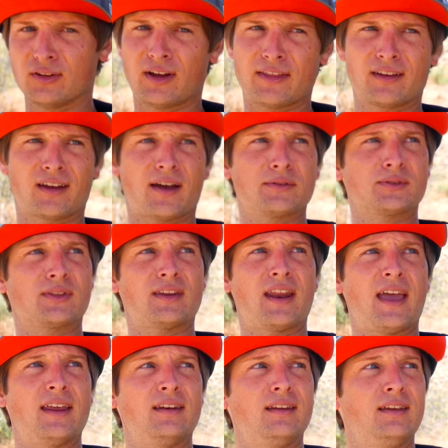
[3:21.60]
I think it comes with an
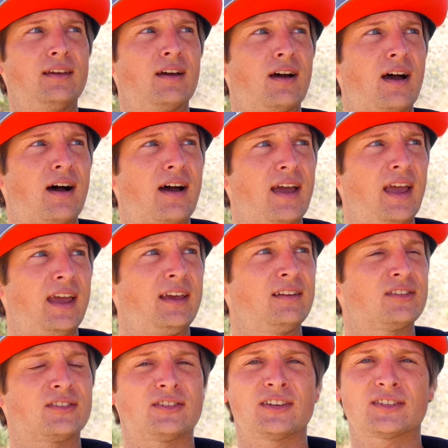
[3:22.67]
ND 8,
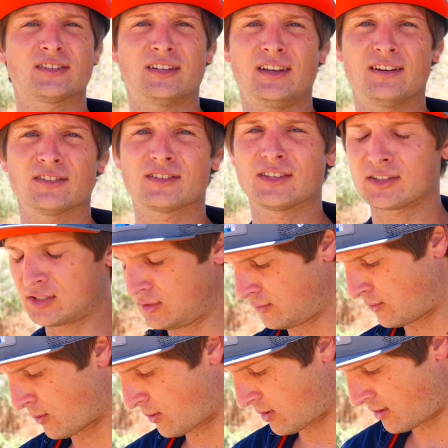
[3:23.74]
16, and
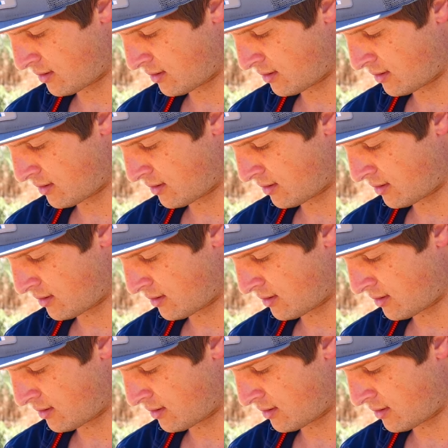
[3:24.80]
64.